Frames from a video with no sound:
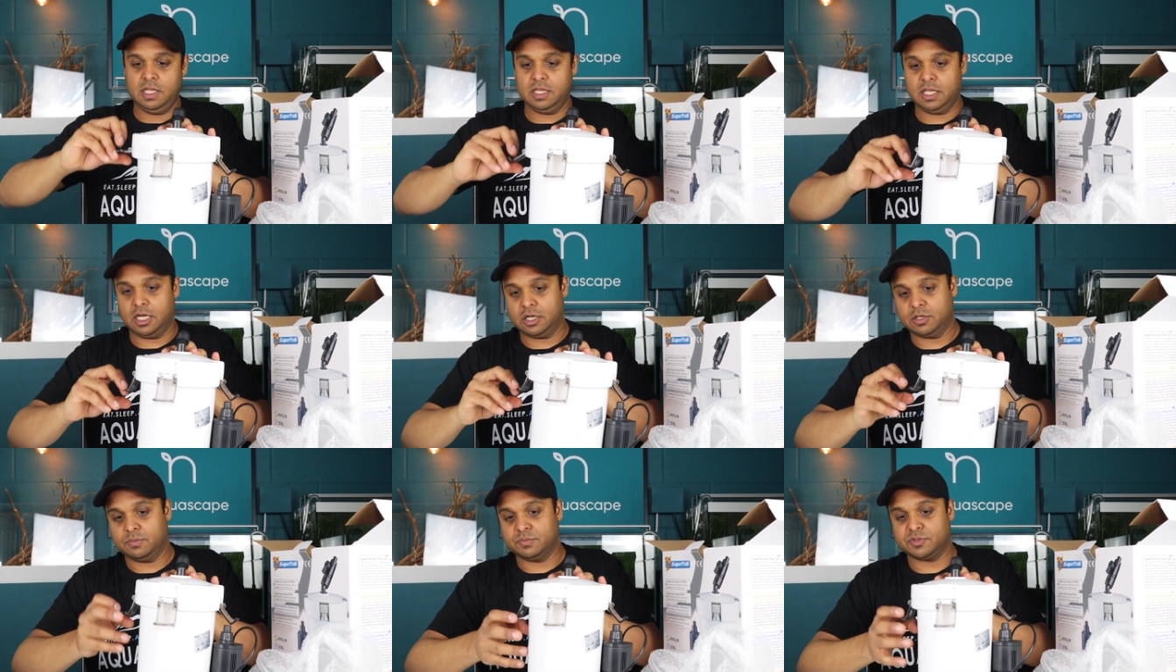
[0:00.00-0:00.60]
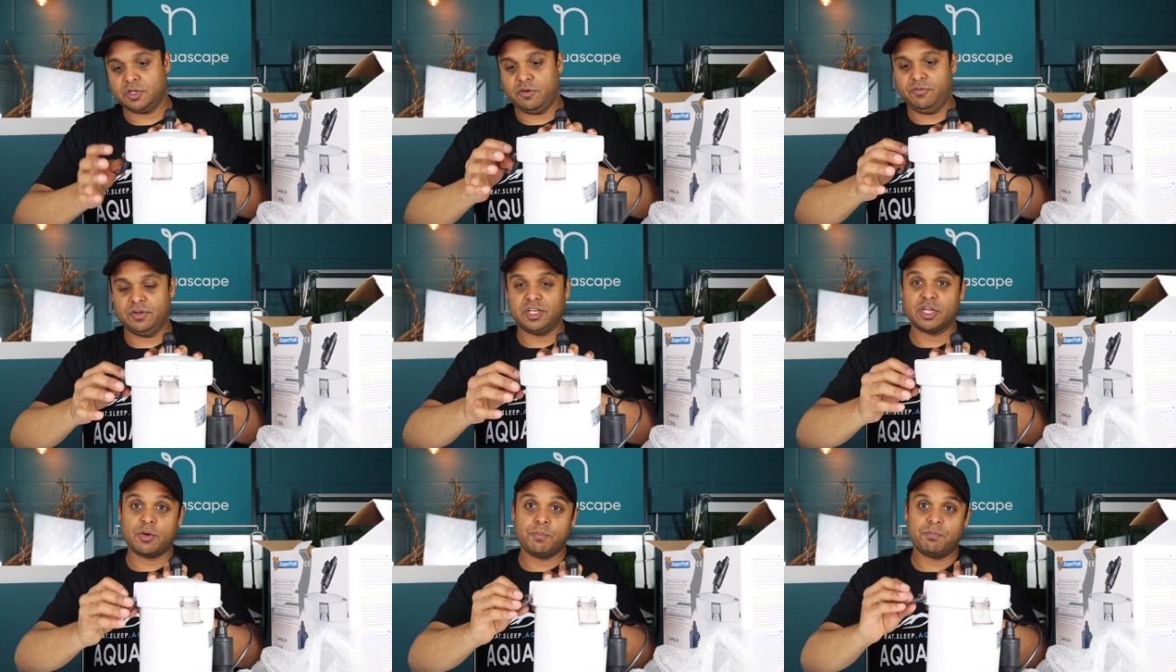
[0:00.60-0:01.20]
That comes off,
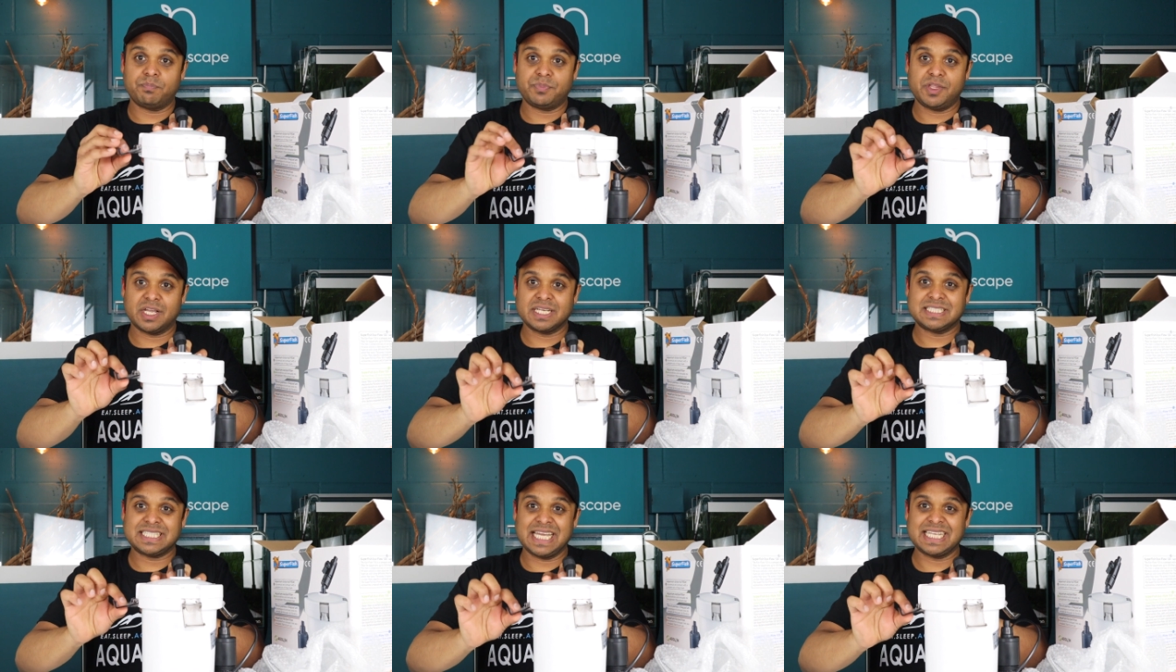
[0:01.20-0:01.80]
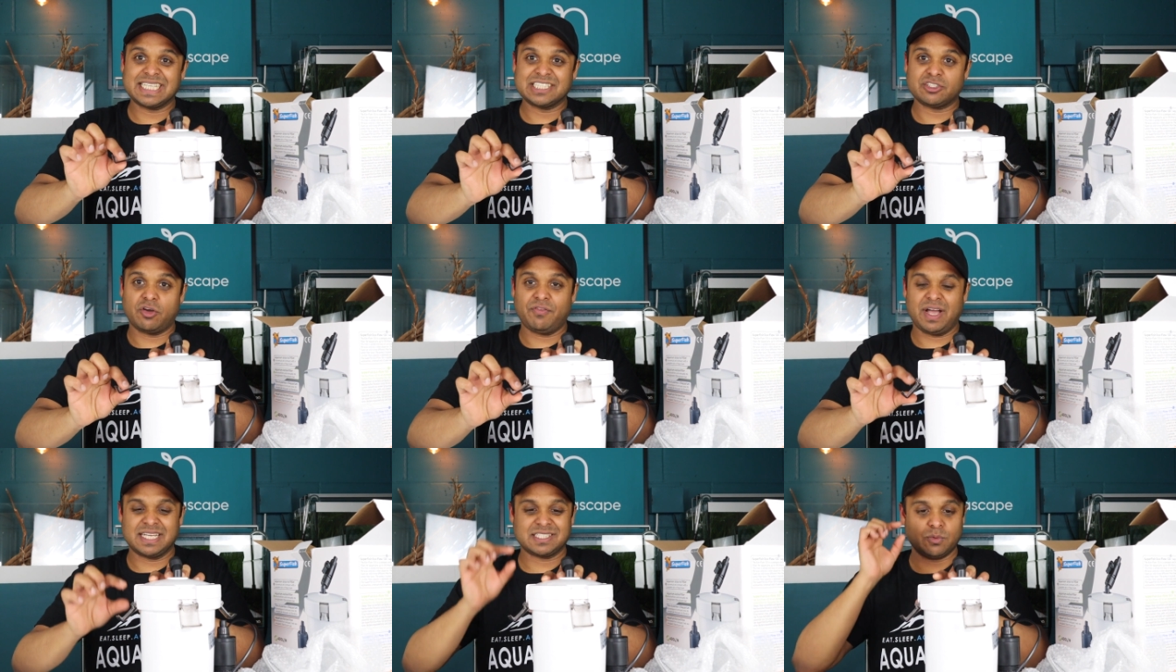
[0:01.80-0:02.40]
and you can you can take these
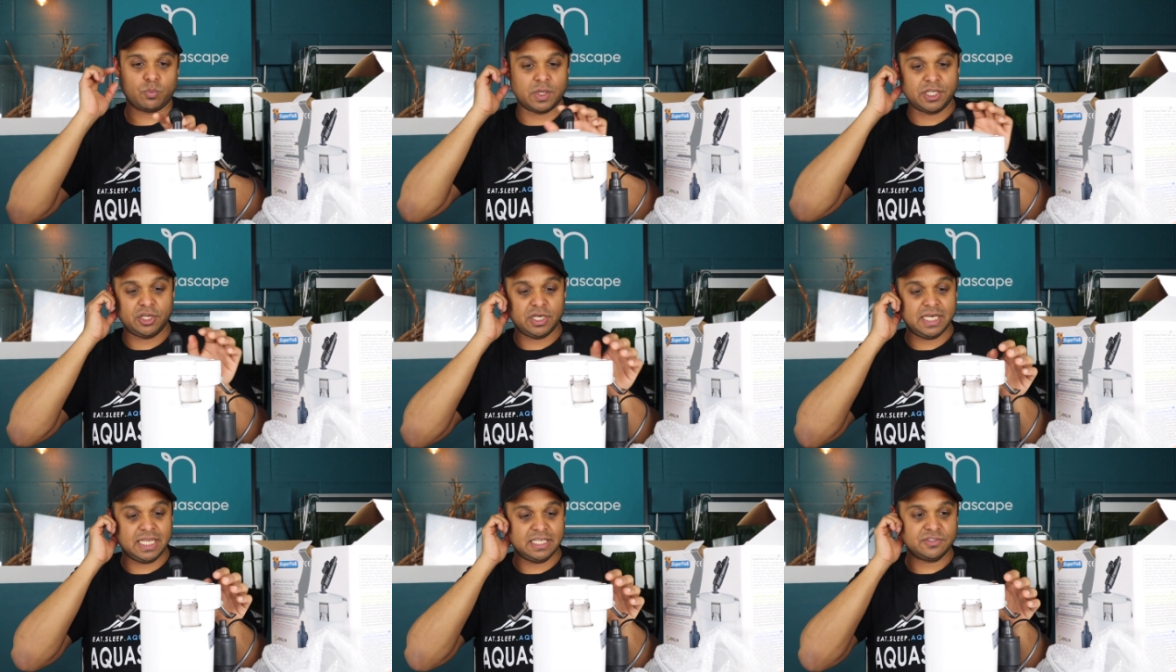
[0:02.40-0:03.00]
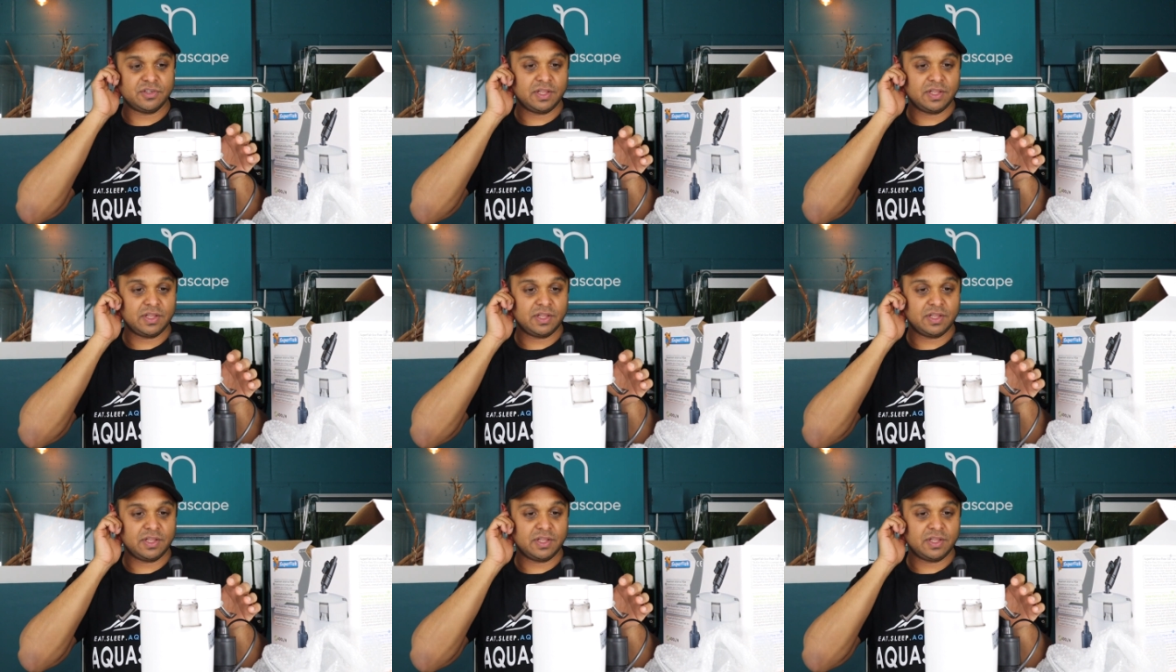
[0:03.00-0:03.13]
off as and when you need.